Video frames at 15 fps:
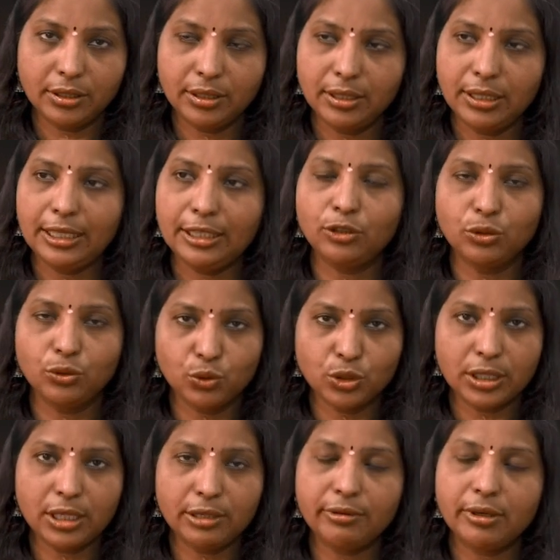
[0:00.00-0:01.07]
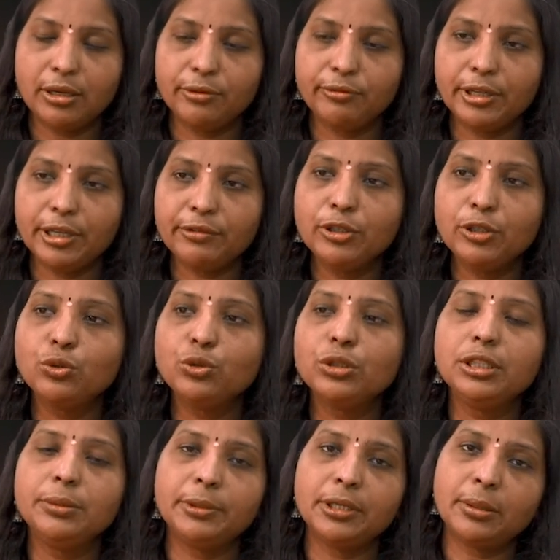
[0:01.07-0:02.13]
like Rukshana, where we do the
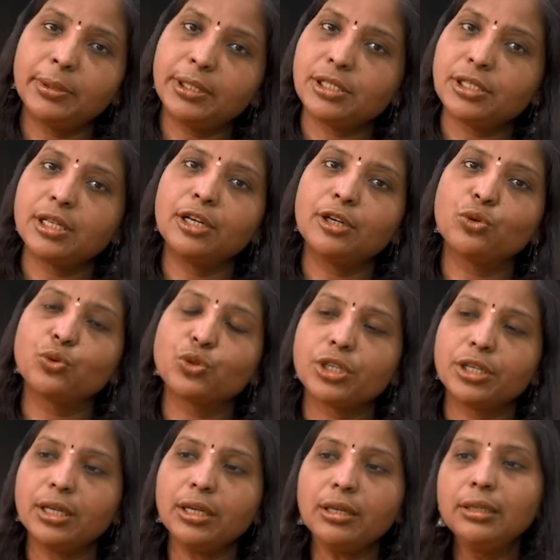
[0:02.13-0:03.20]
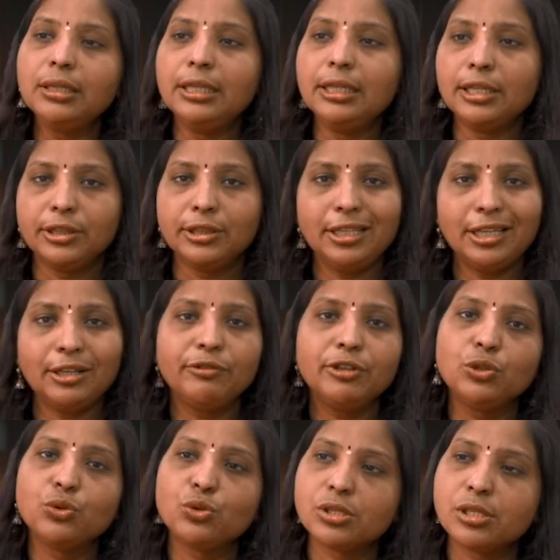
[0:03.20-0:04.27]
Dipana Pachana and Rukshana, there we
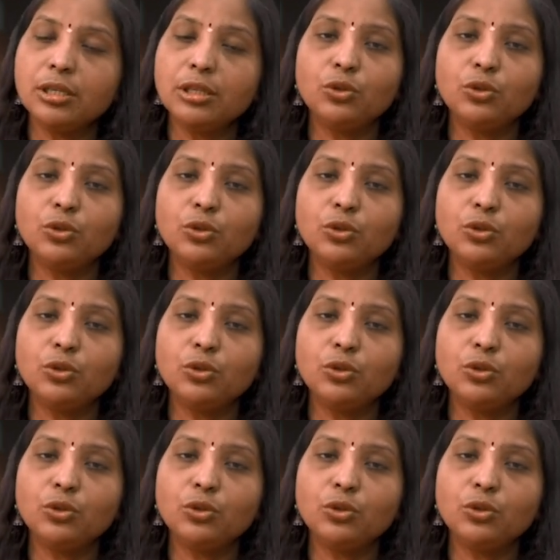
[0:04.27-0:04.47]
use the